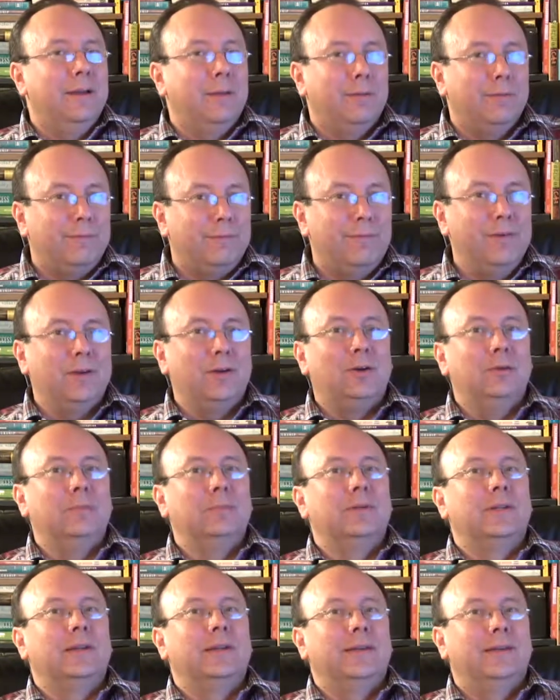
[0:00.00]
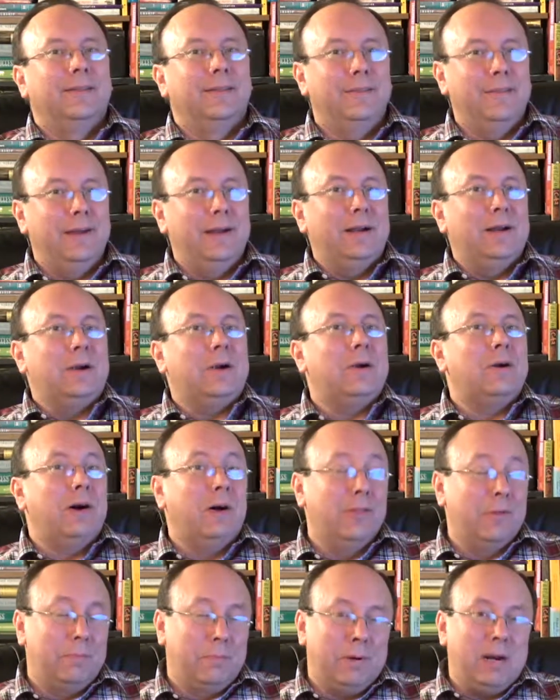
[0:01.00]
filmed there
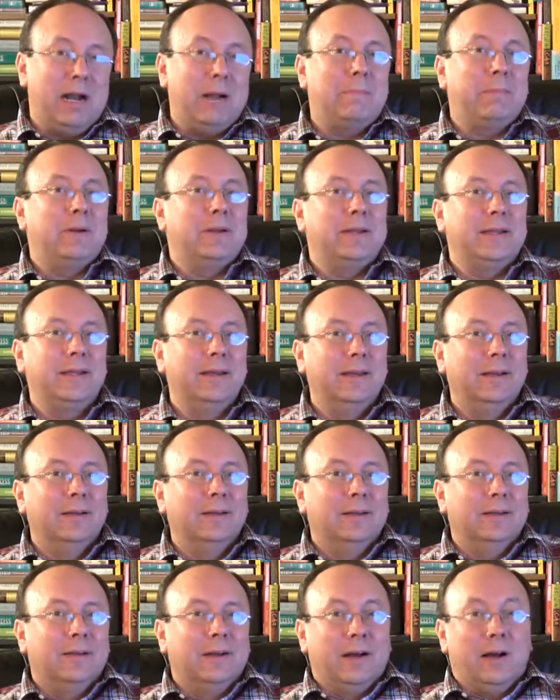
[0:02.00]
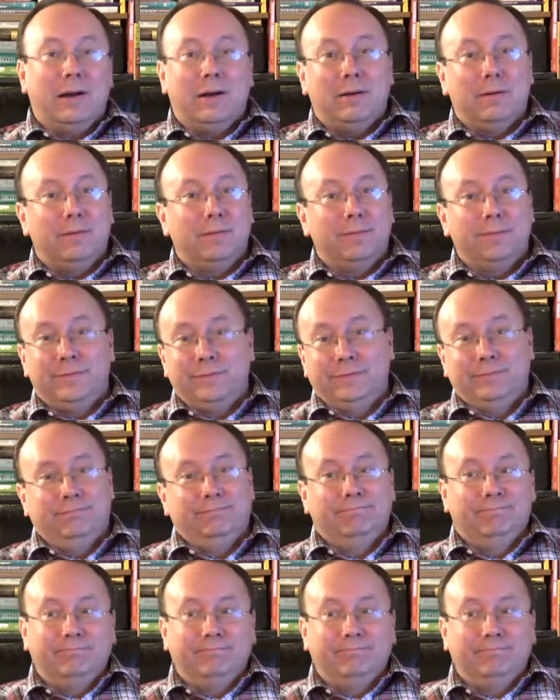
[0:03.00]
on the property of